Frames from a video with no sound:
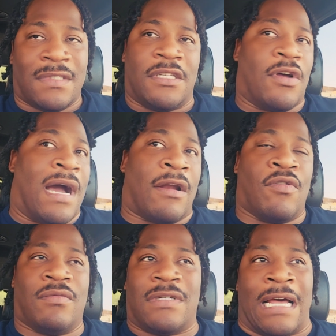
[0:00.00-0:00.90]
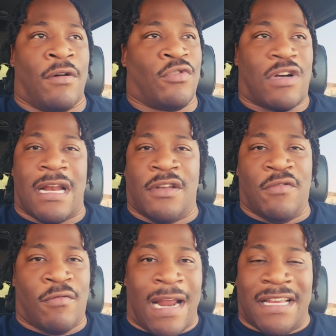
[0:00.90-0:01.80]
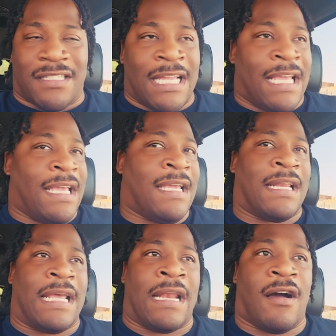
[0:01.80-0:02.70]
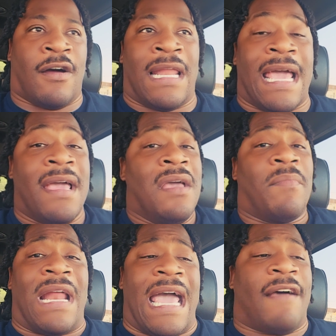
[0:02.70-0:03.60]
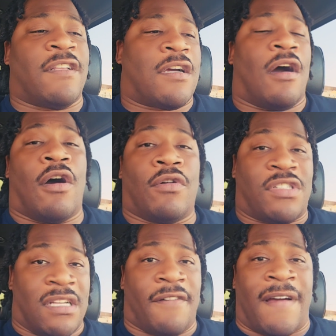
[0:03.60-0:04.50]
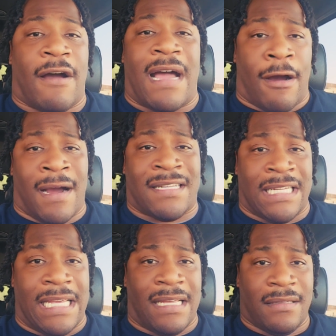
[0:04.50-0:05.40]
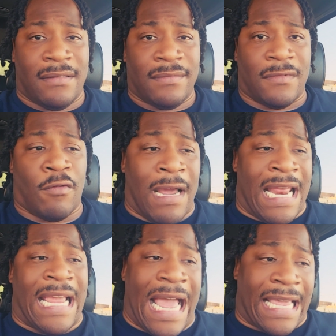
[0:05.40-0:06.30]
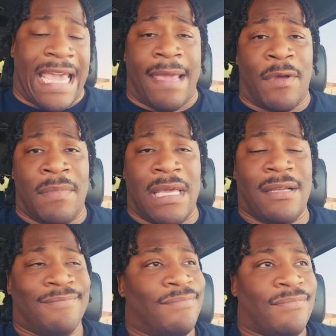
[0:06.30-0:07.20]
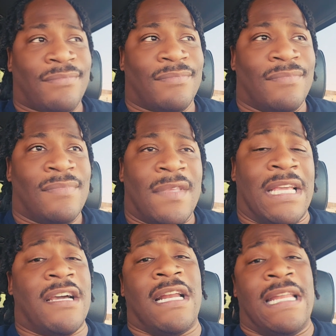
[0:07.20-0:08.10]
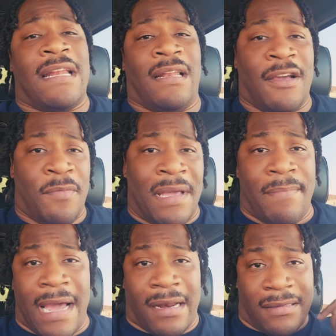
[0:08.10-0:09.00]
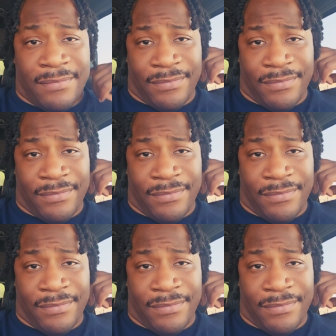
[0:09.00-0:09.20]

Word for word: You know, I don't I don't try to do the race thing and, and all that, but I have to call stuff out how I see it. The way that guy came at me, could have did a little bit better.